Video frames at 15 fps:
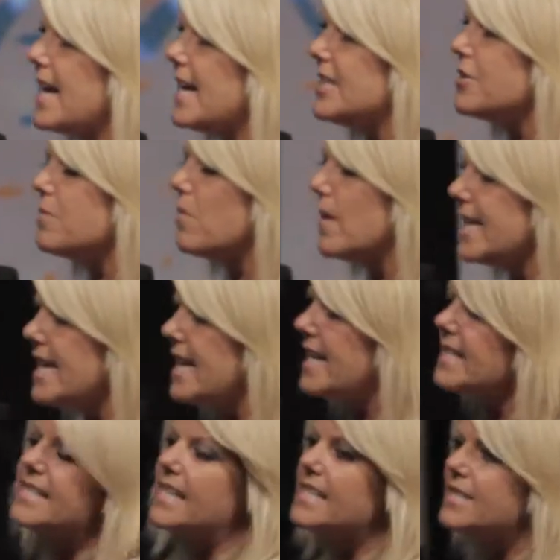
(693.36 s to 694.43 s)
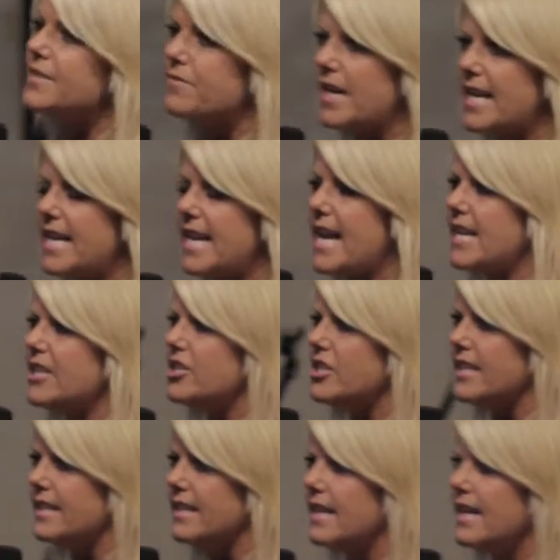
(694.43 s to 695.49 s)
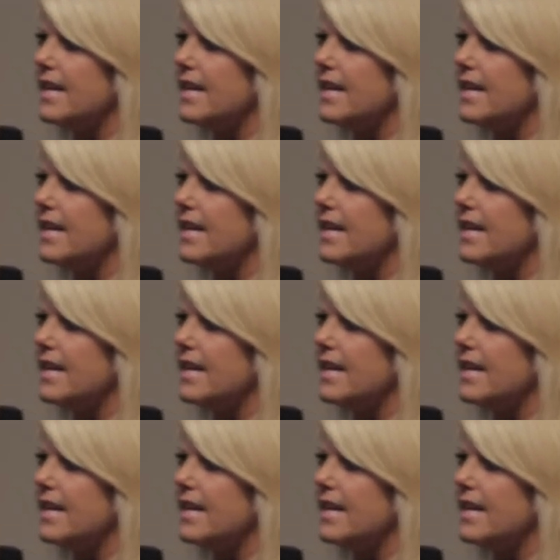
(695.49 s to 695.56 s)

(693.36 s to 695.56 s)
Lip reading: I had 28 days of radiation.